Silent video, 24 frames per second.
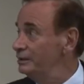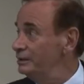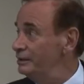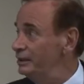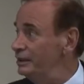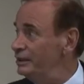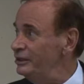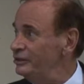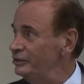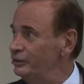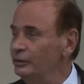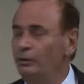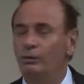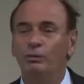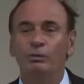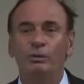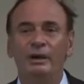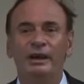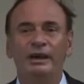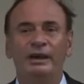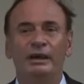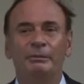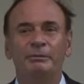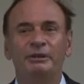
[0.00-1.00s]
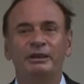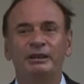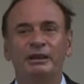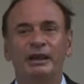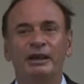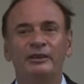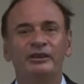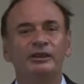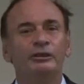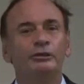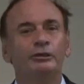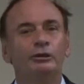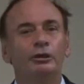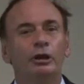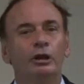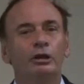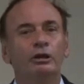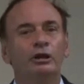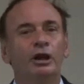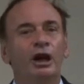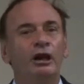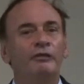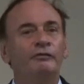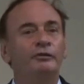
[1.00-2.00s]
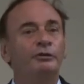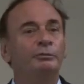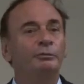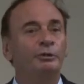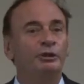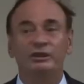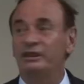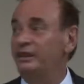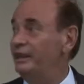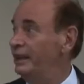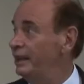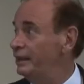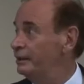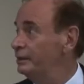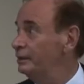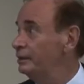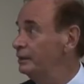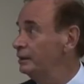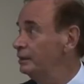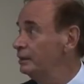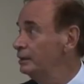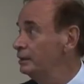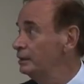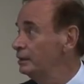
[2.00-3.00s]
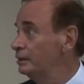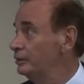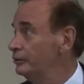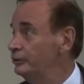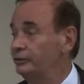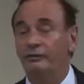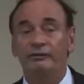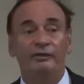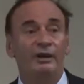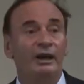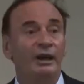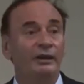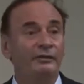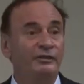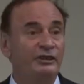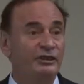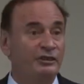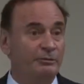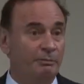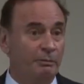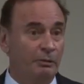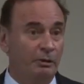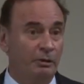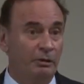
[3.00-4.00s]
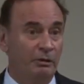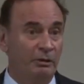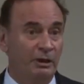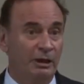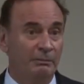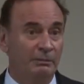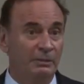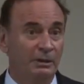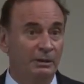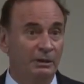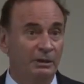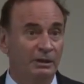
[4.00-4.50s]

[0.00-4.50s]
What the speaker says: There is no way. I think no government can survive this program.